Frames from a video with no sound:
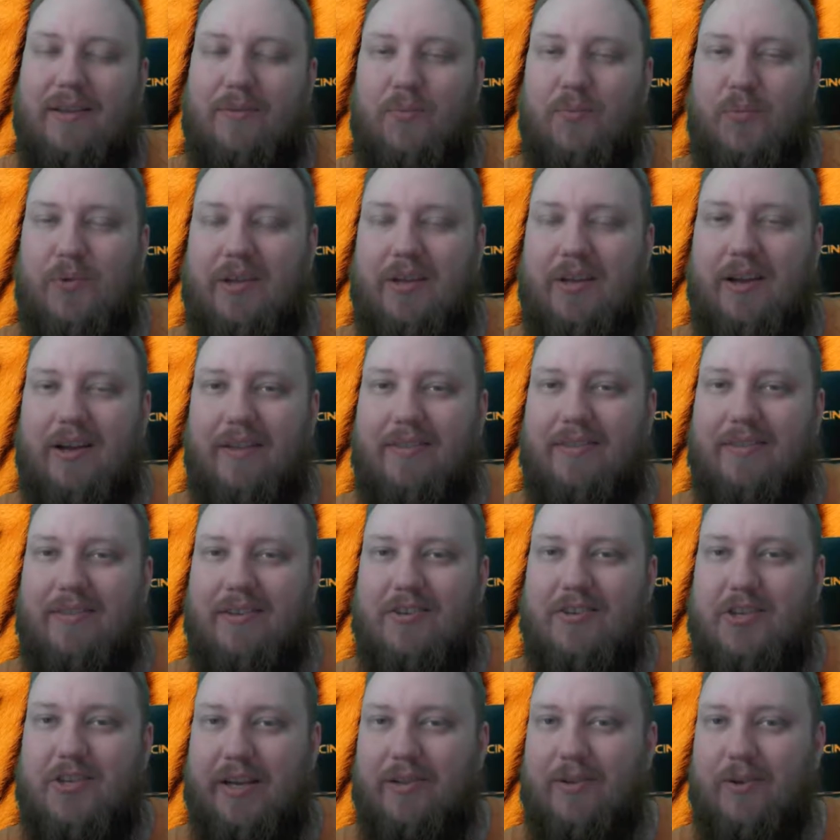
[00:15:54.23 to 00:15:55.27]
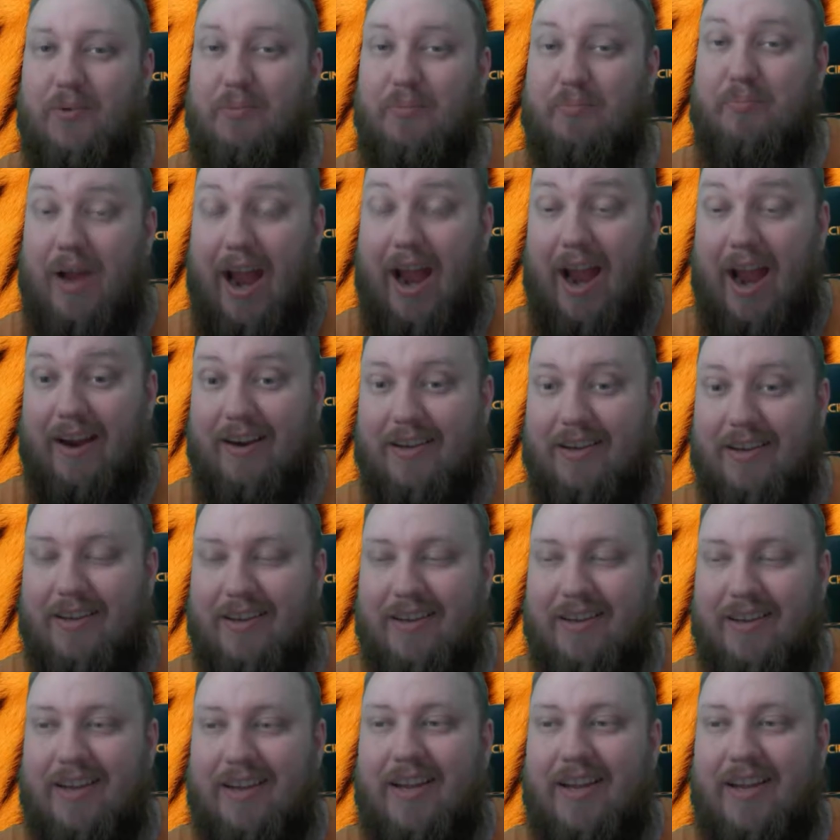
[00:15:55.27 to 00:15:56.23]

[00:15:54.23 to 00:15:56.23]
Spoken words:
that we got the jailer back,